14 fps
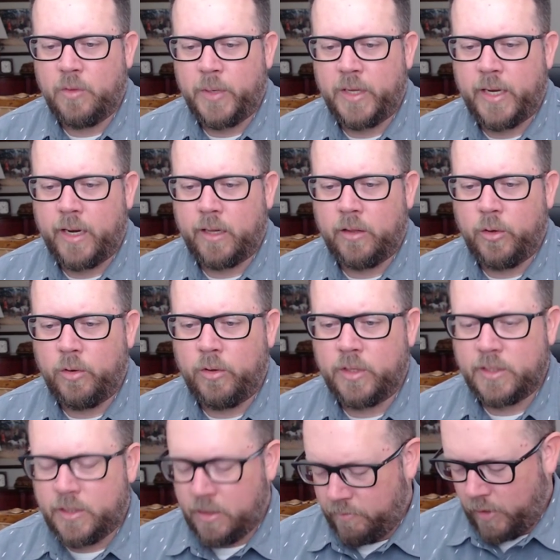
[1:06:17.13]
Pen Addict logo in the
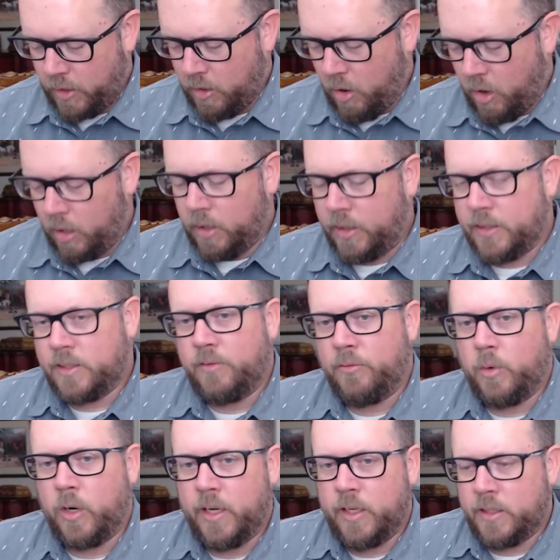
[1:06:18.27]
center, regardless of
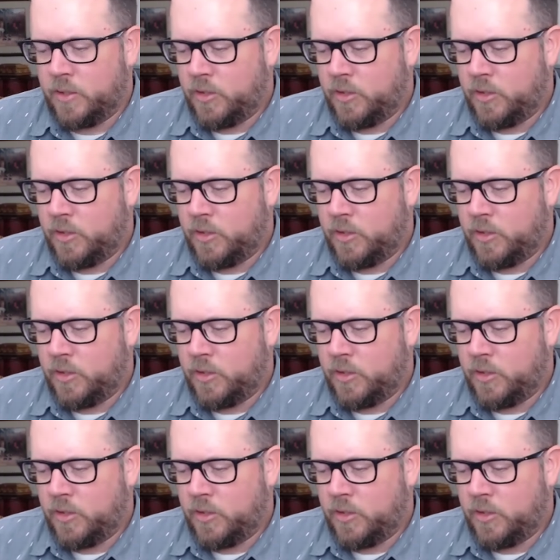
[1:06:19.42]
where it is.